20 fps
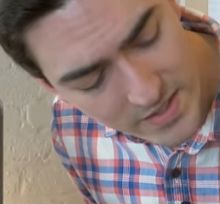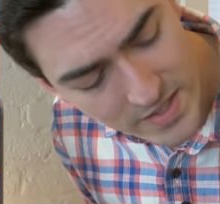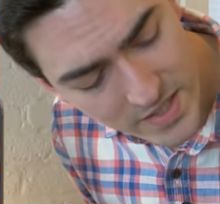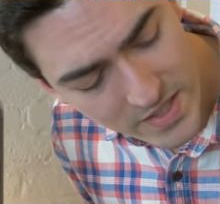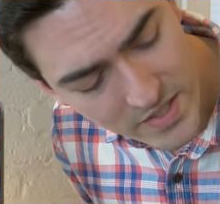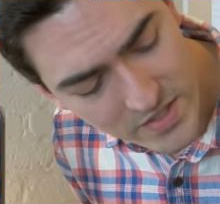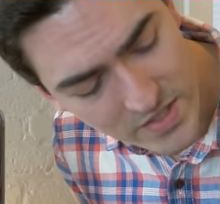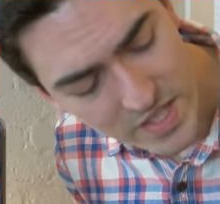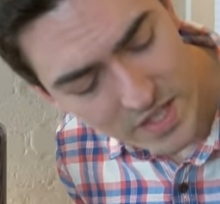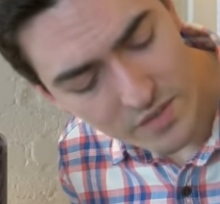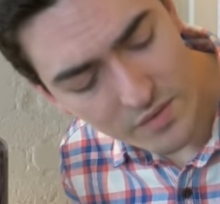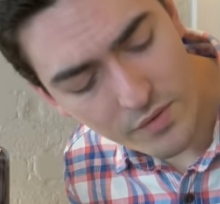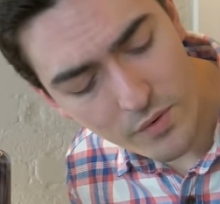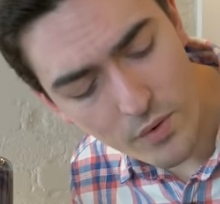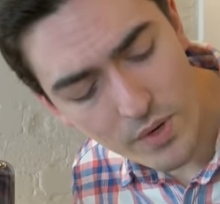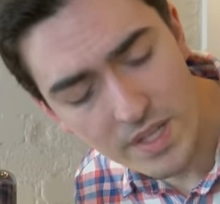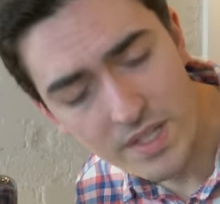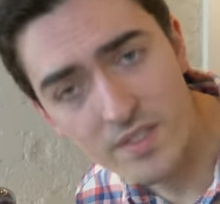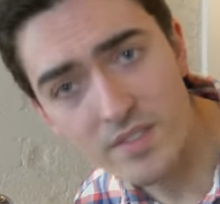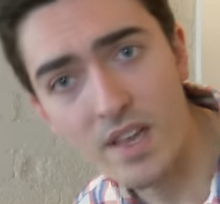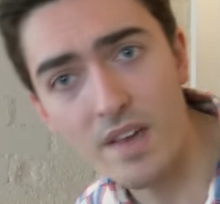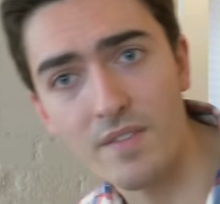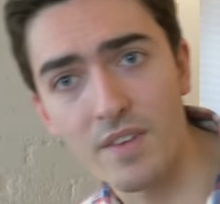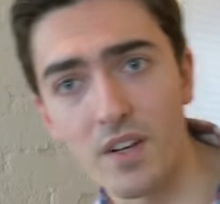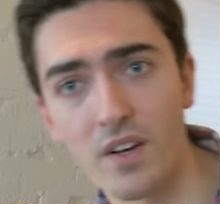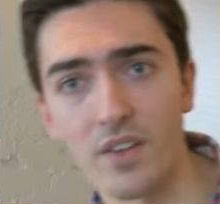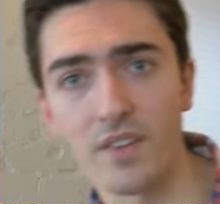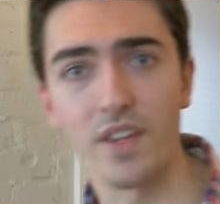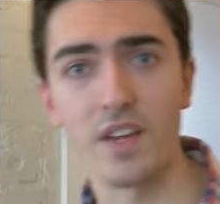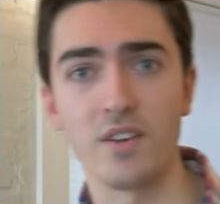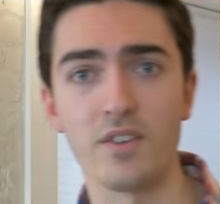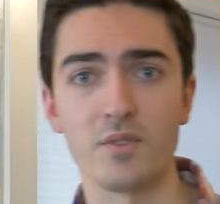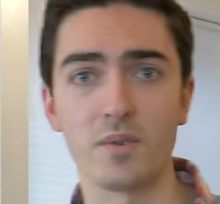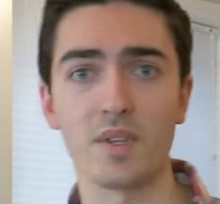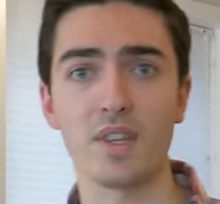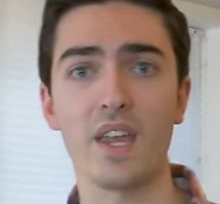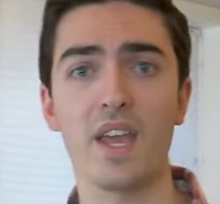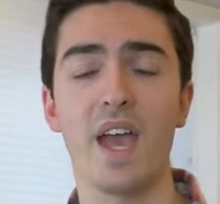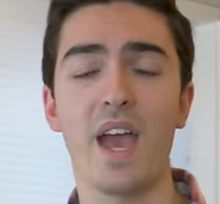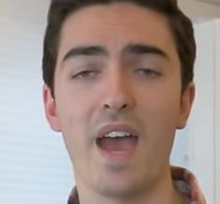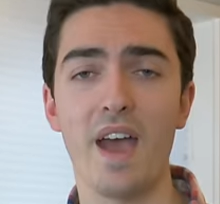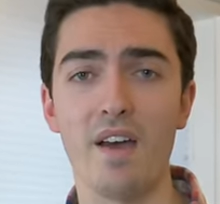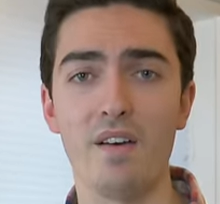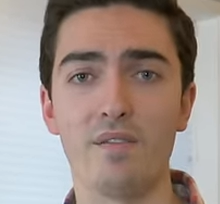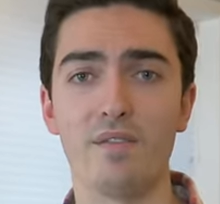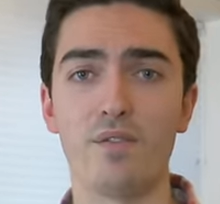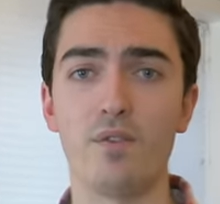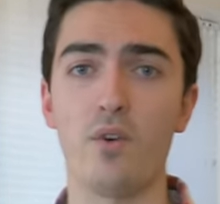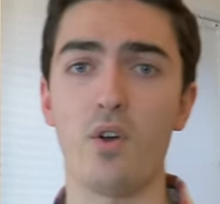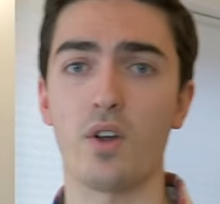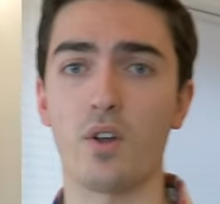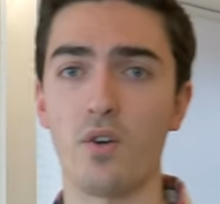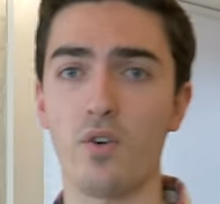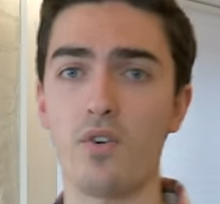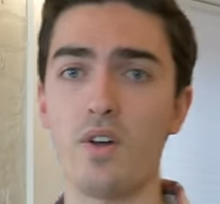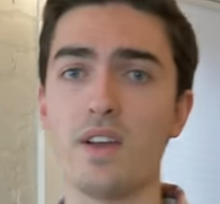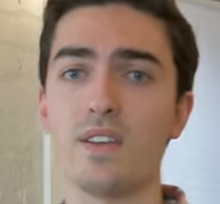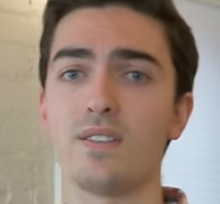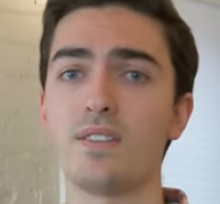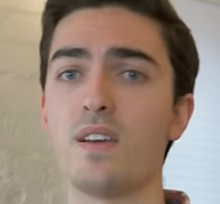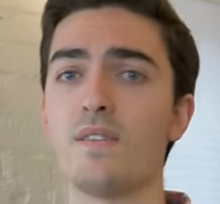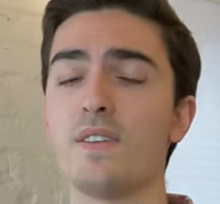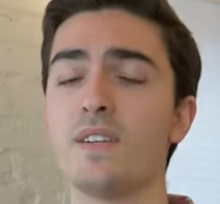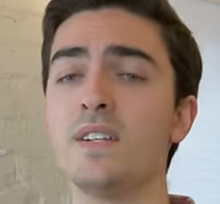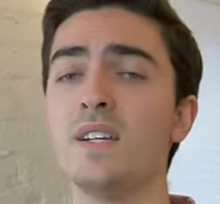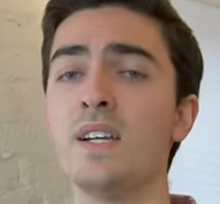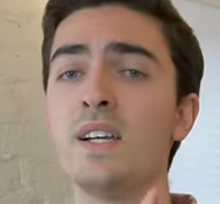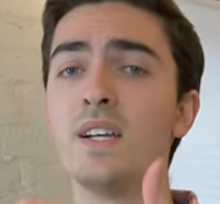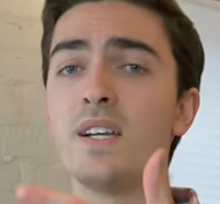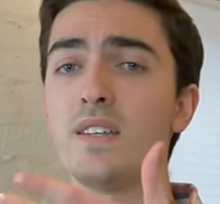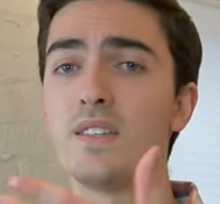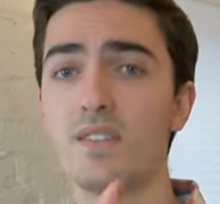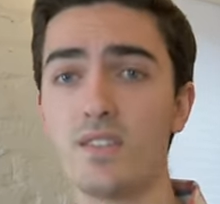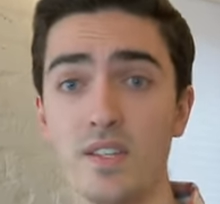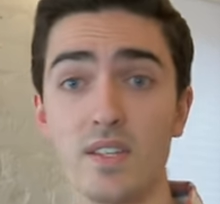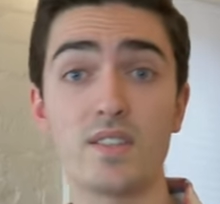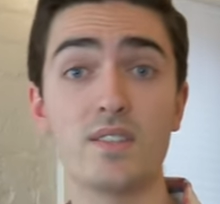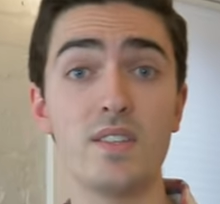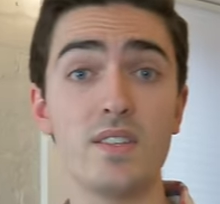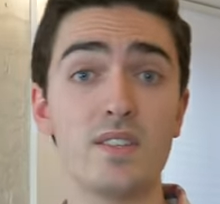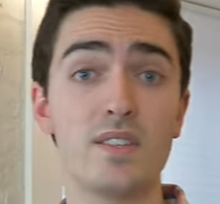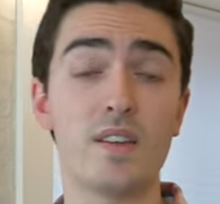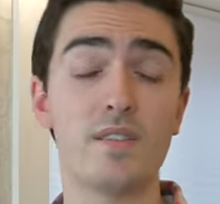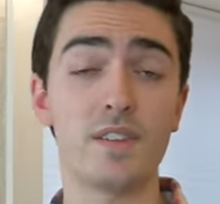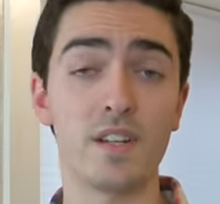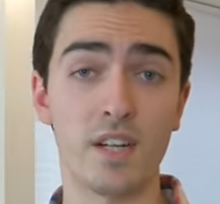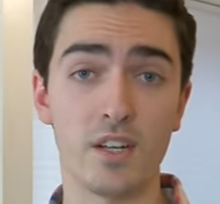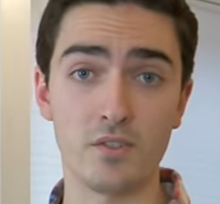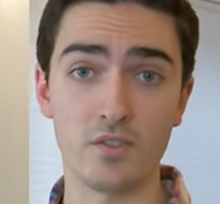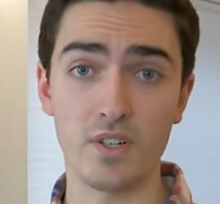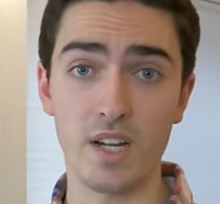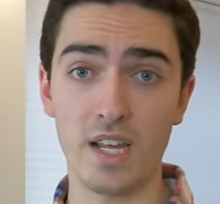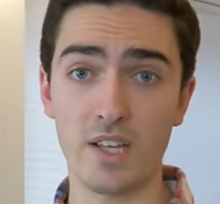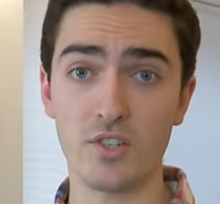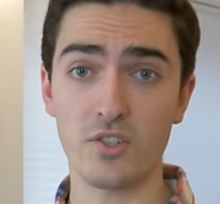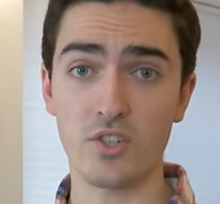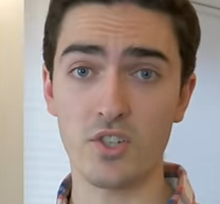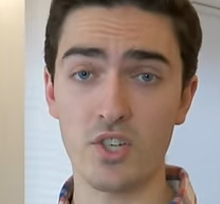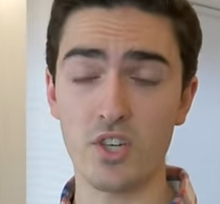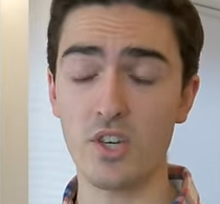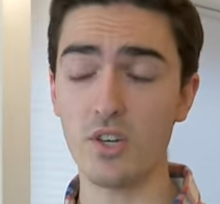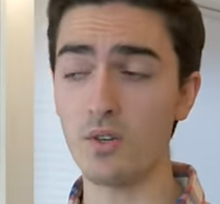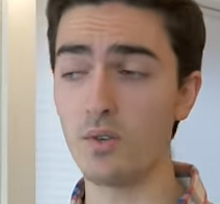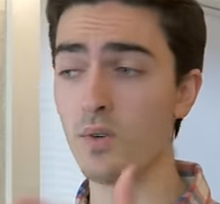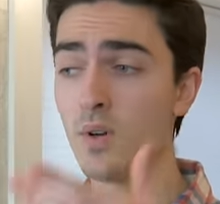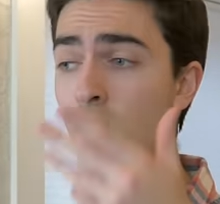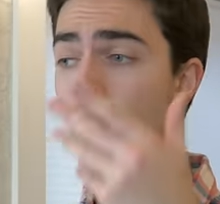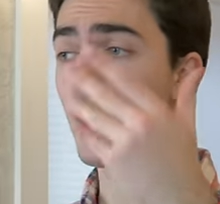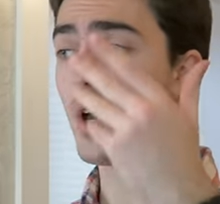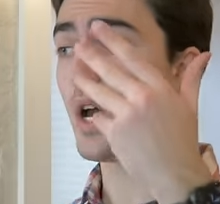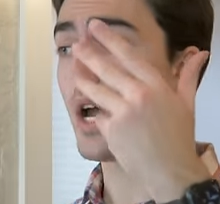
1647 on there is what they have for a Core i7-6700HQ,